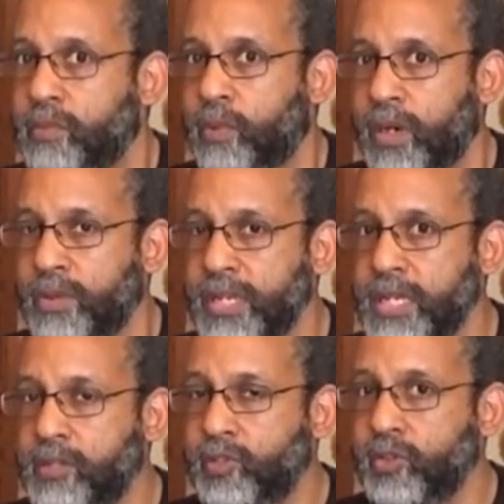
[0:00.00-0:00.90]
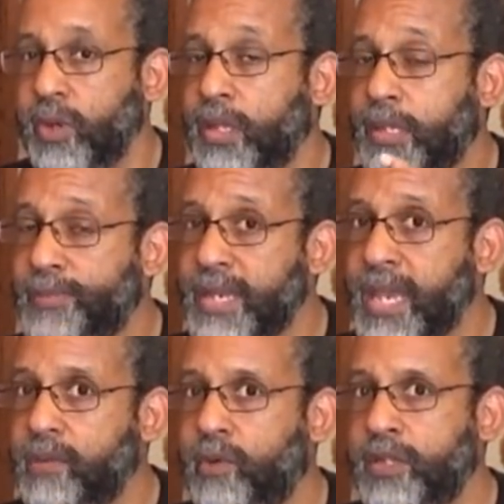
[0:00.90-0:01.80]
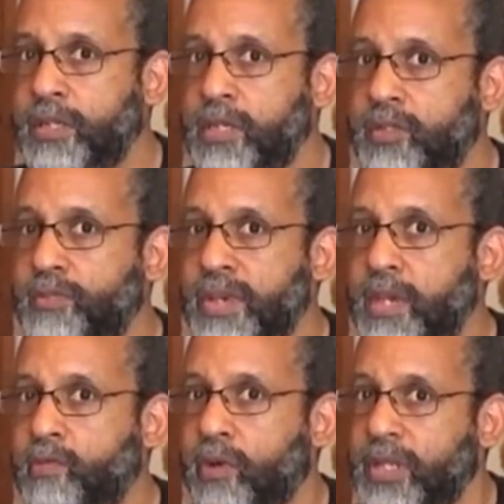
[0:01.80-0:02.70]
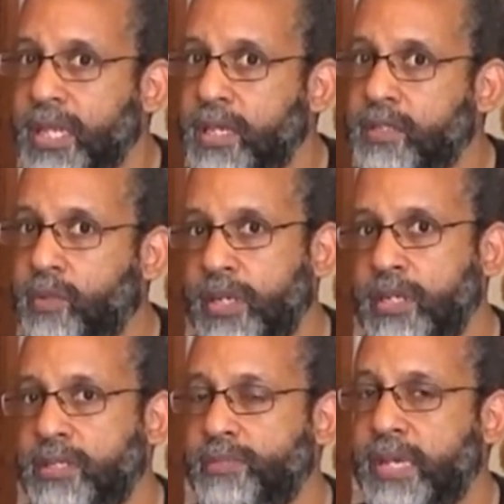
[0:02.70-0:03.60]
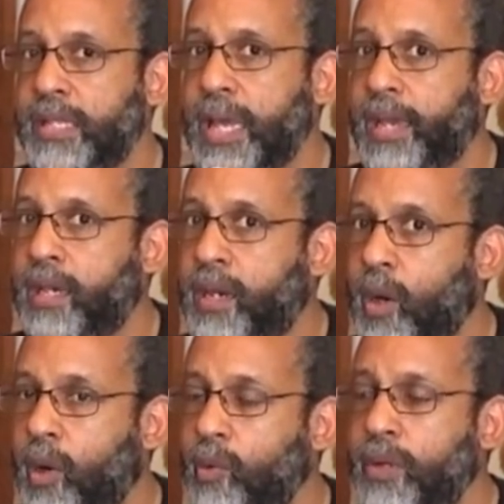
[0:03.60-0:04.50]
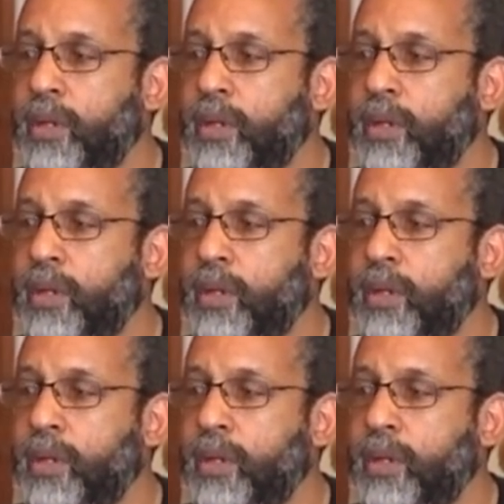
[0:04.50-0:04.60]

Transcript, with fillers: what do we need to eliminate? What needs to be released? What needs to be let go?